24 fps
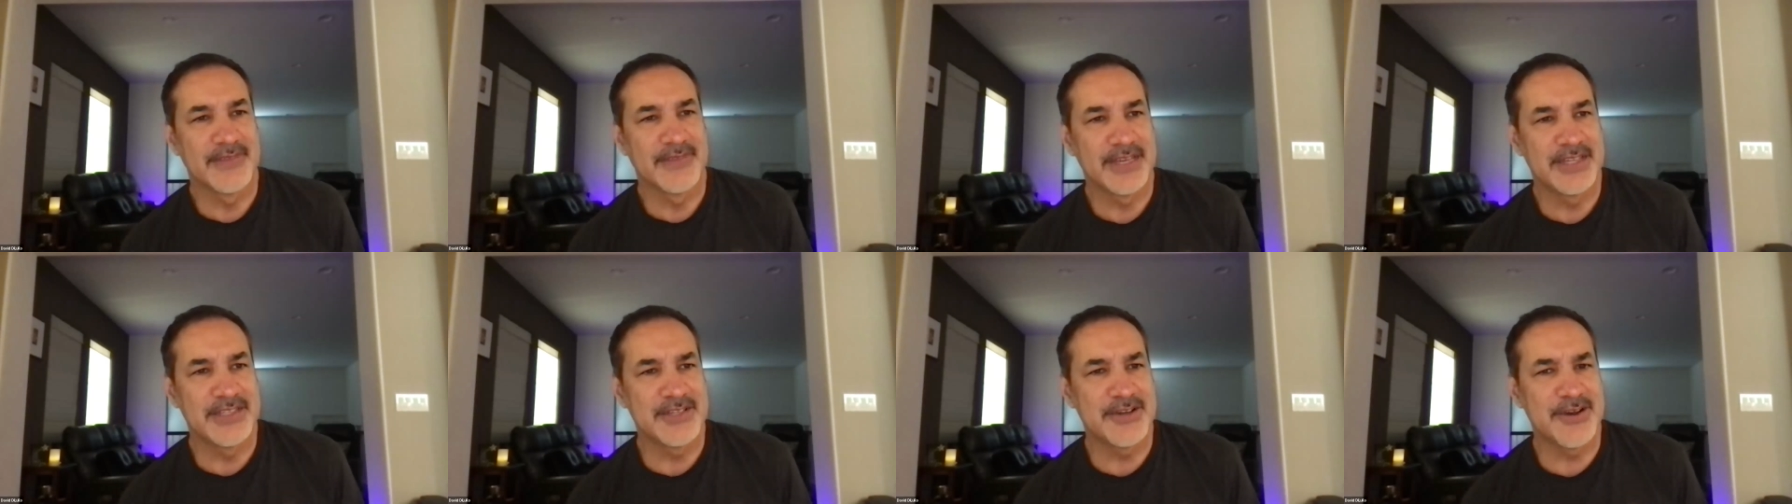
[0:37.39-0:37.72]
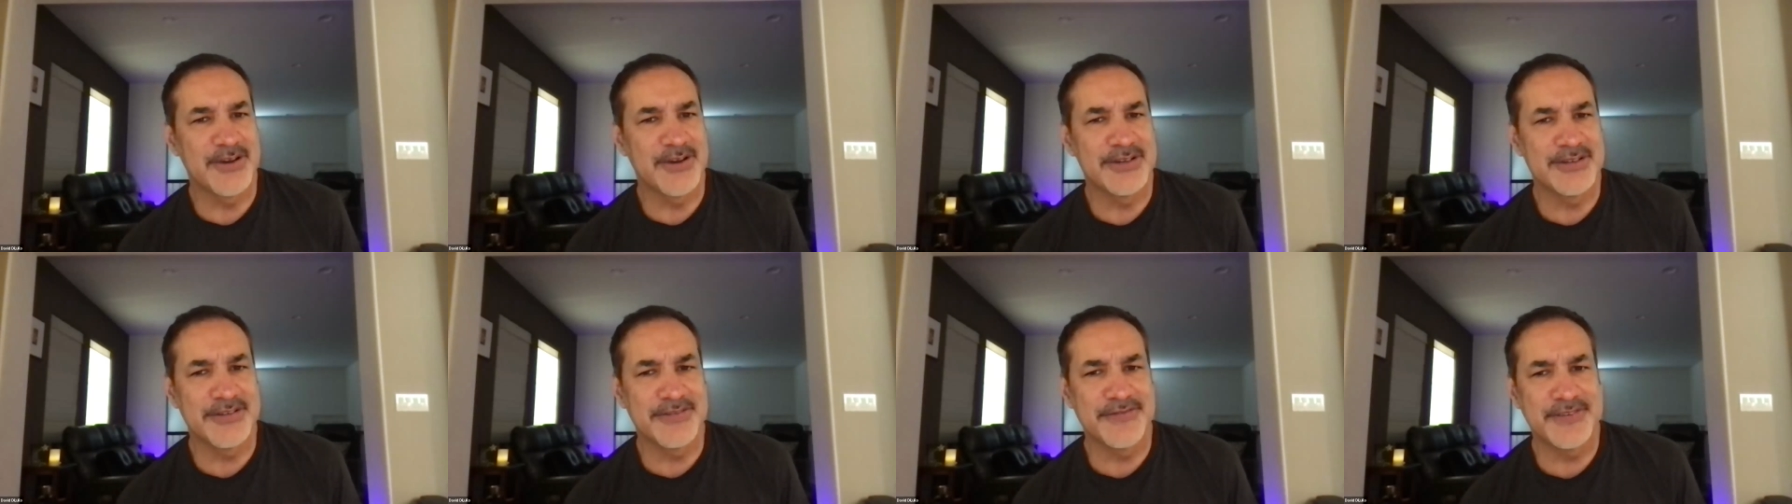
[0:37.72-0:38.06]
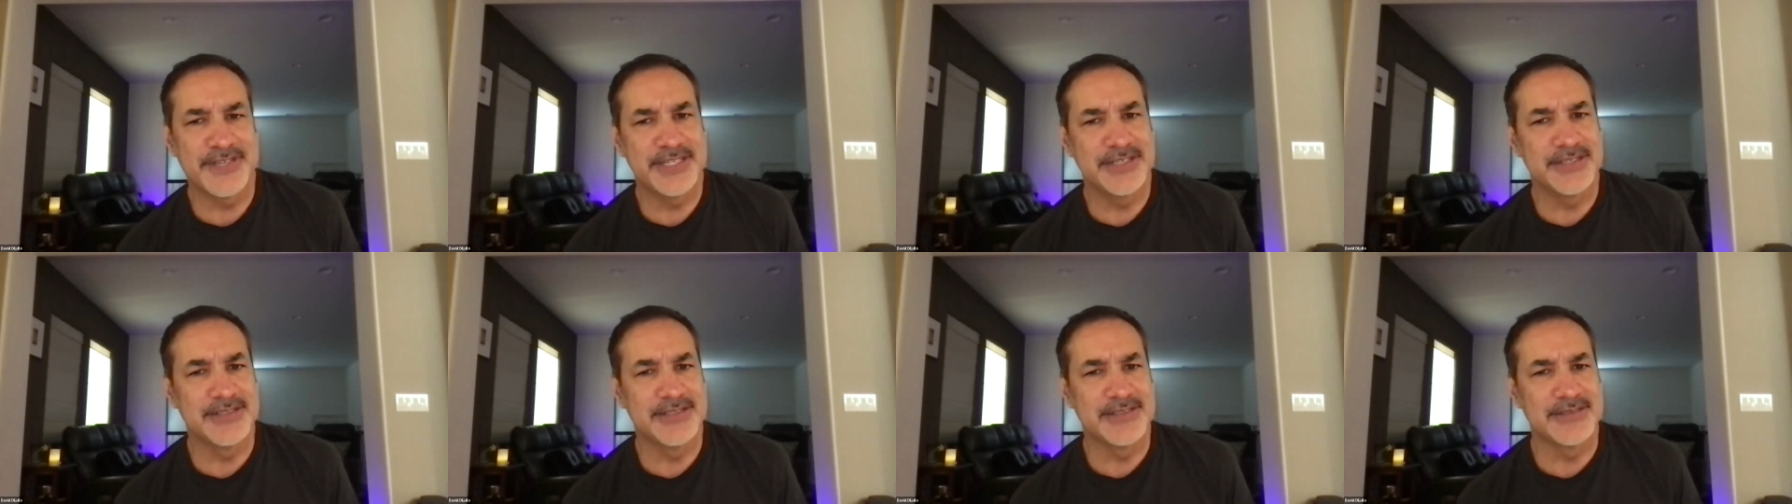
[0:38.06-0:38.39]
it's hard to
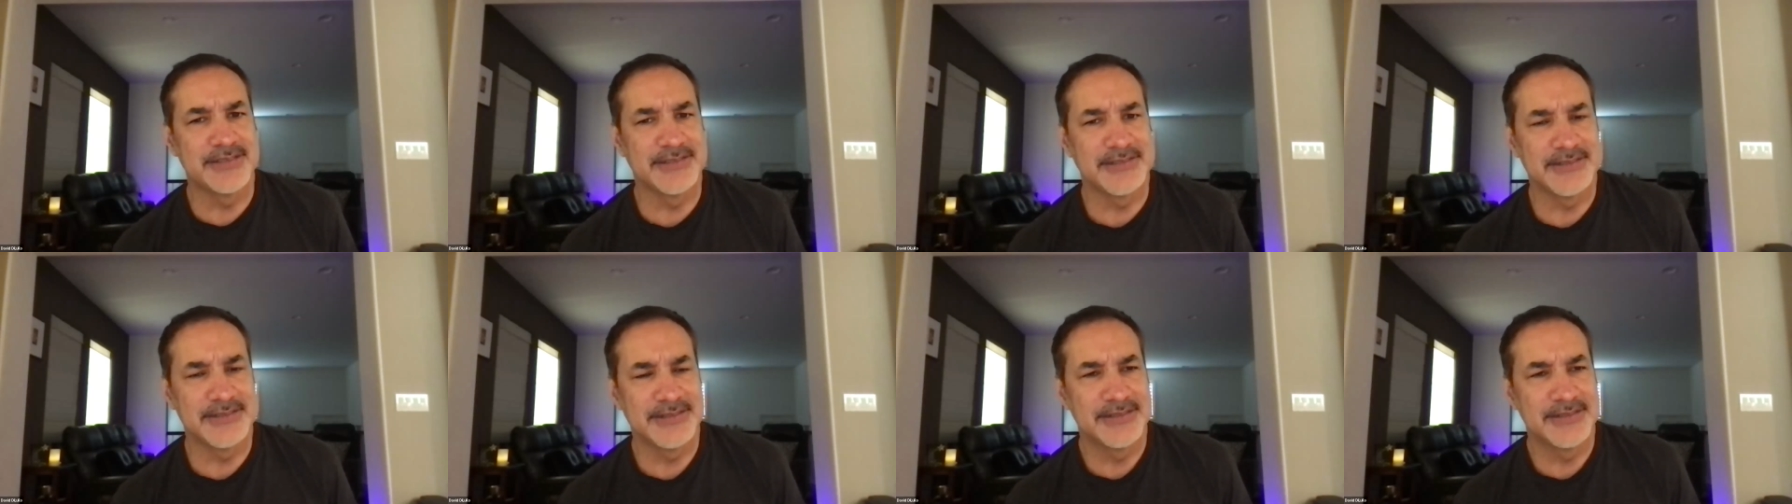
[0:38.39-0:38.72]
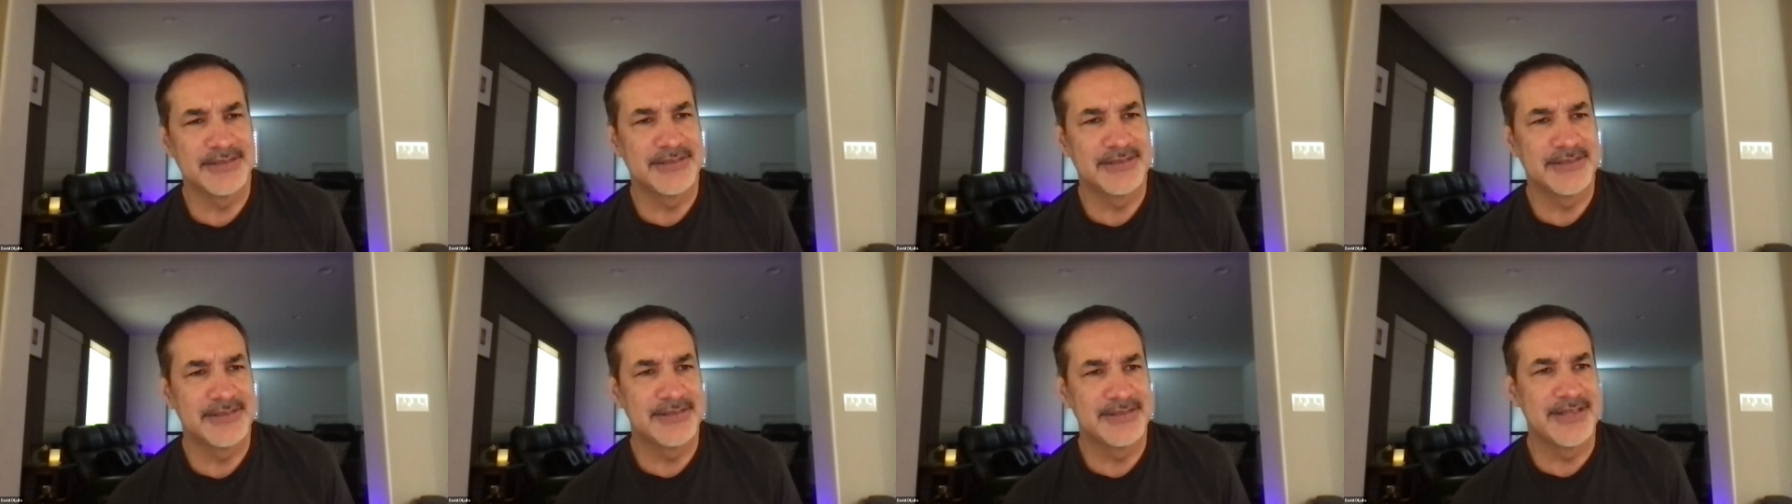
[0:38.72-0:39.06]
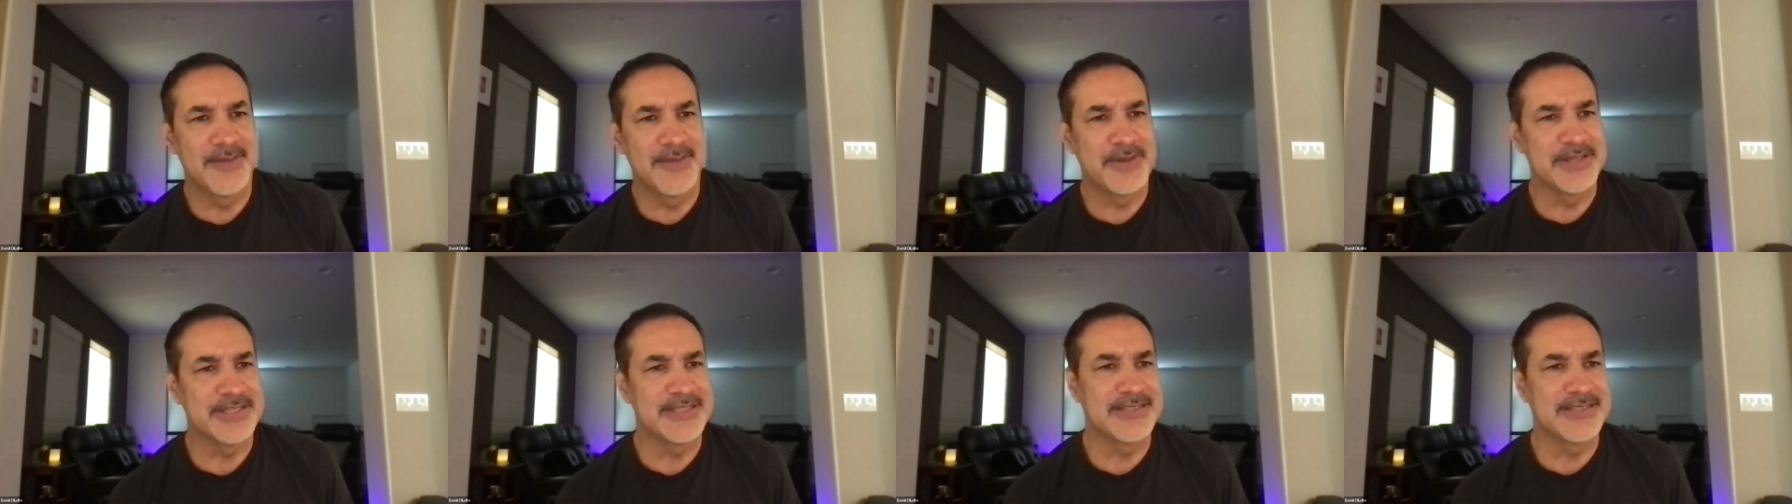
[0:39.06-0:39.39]
feel
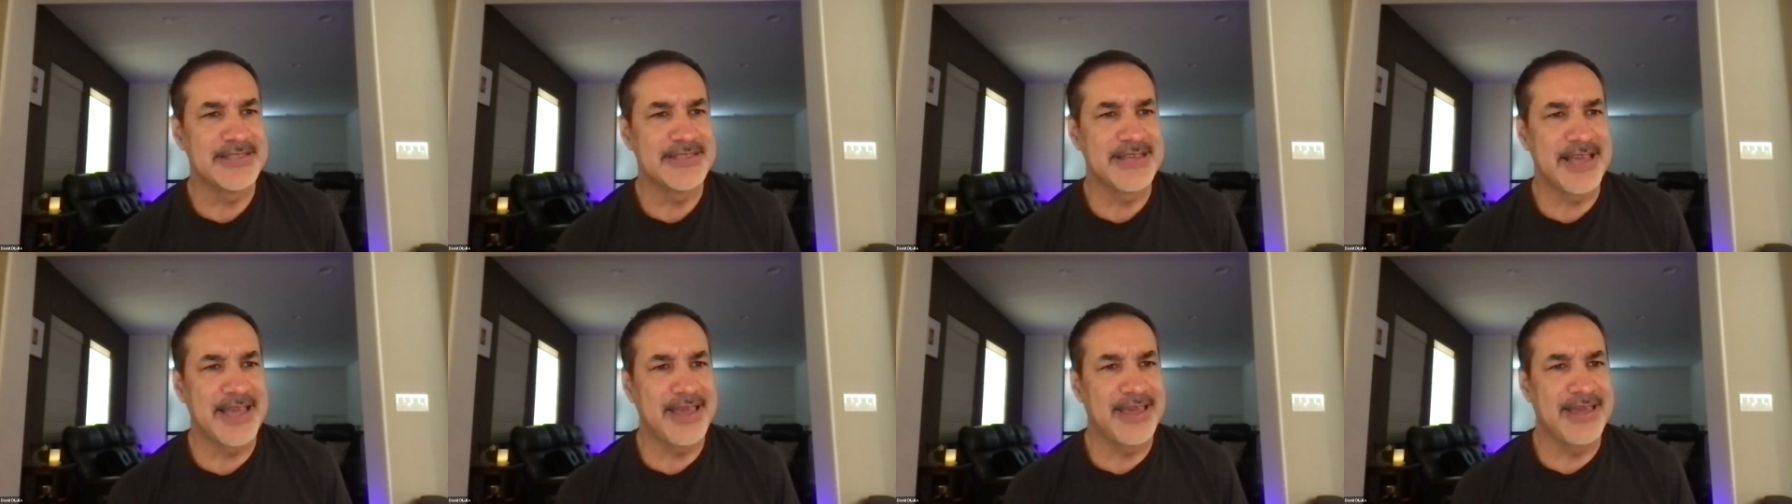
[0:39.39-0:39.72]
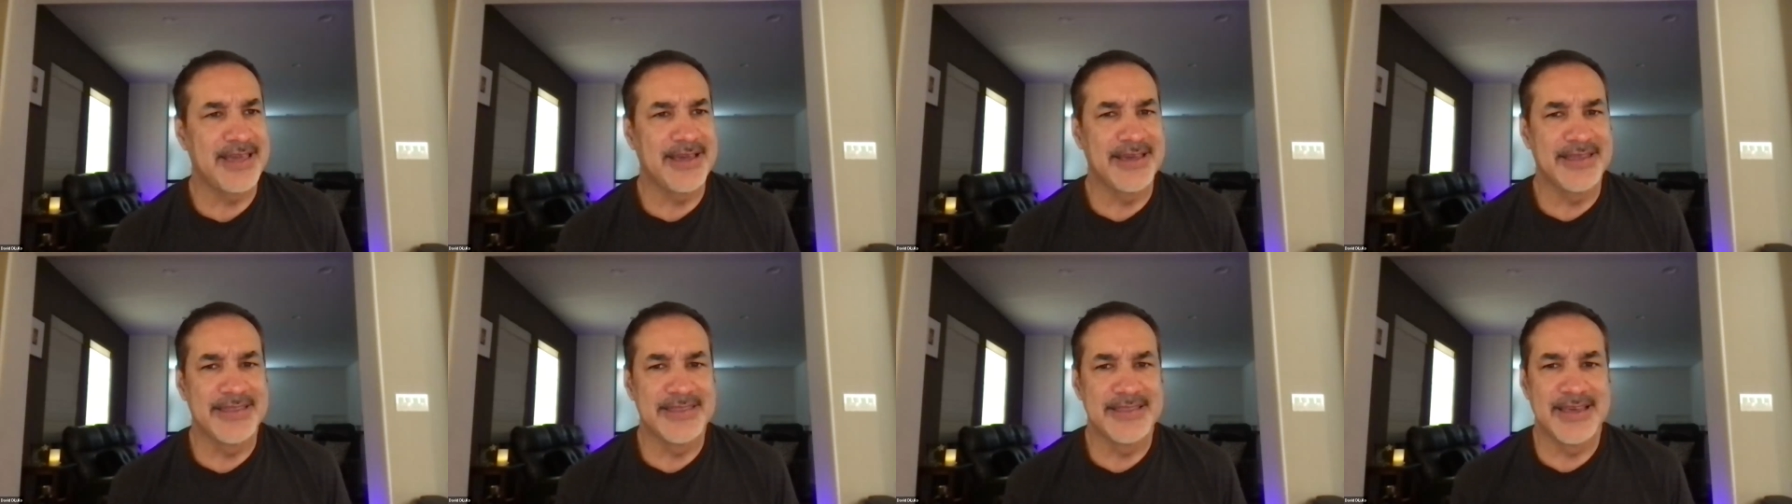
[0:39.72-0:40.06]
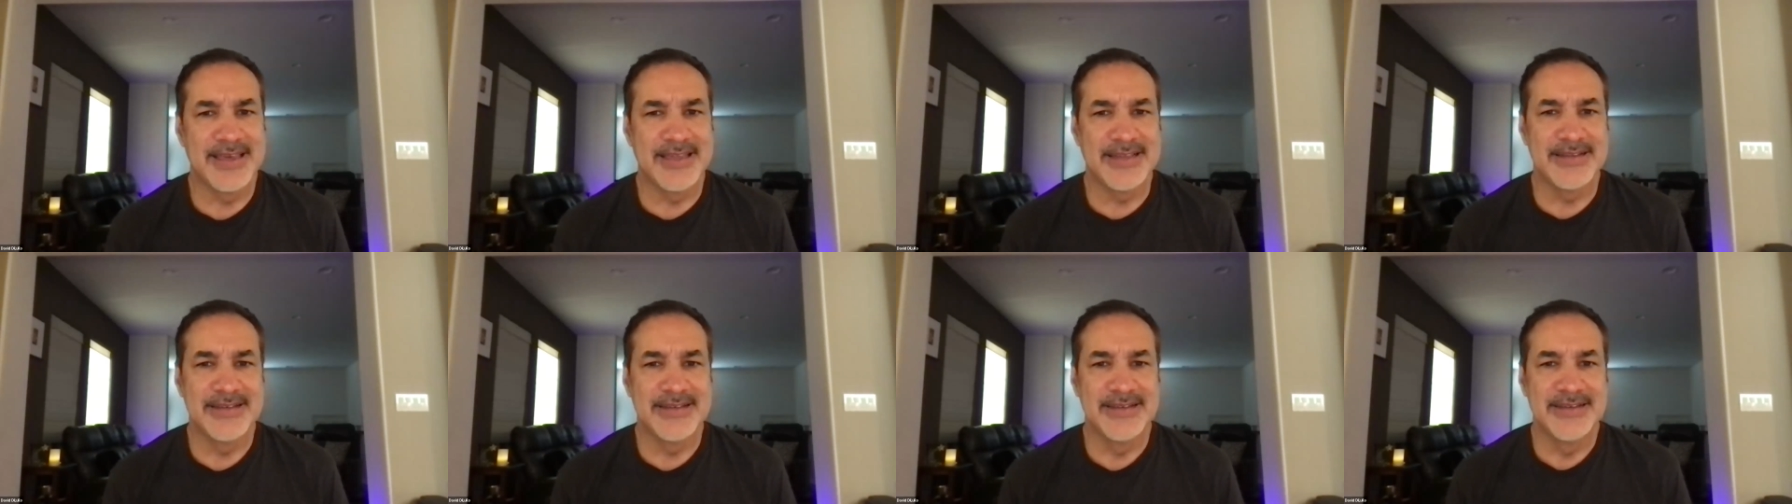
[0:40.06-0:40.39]
namaste and
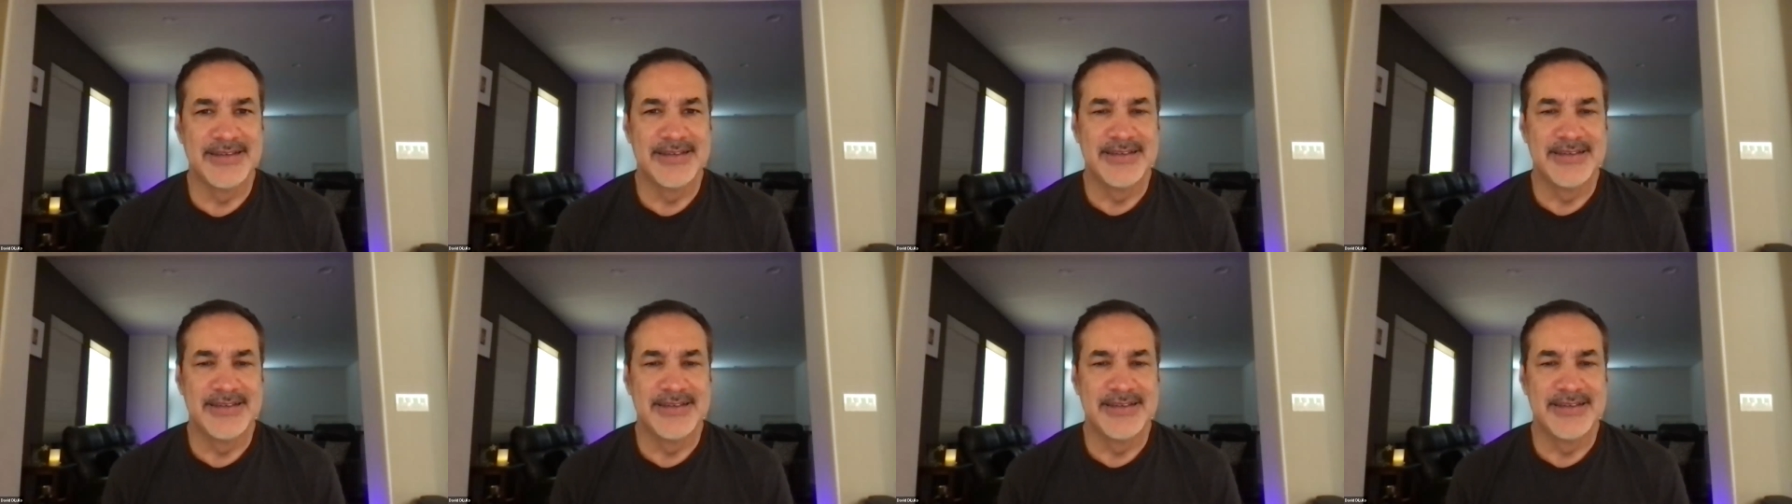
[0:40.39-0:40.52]
that